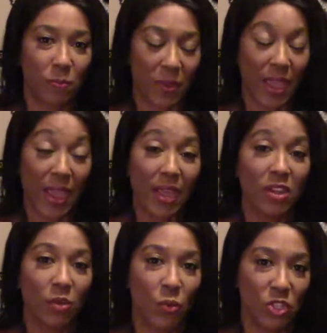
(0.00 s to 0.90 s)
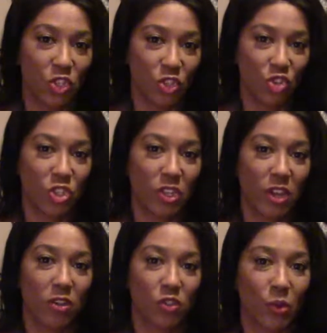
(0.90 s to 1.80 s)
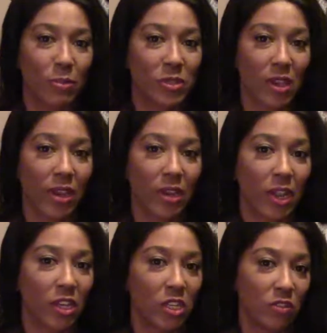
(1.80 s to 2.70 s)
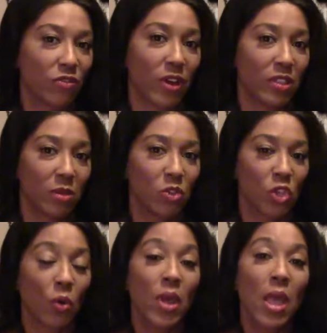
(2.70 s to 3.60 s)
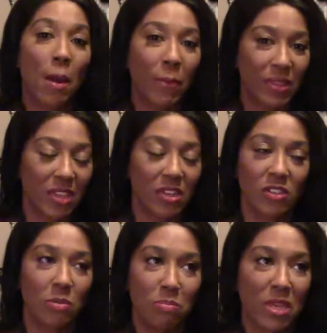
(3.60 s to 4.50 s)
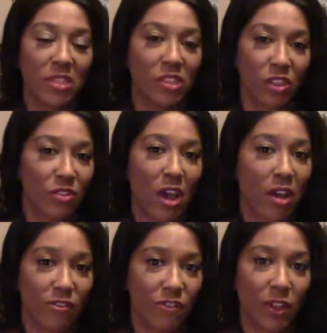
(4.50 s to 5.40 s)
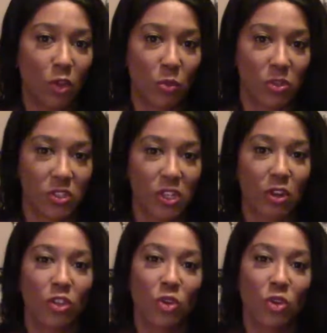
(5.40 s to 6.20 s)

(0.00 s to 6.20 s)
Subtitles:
and went to Chanel's website and I couldn't find them. But that doesn't mean that they're not available still. You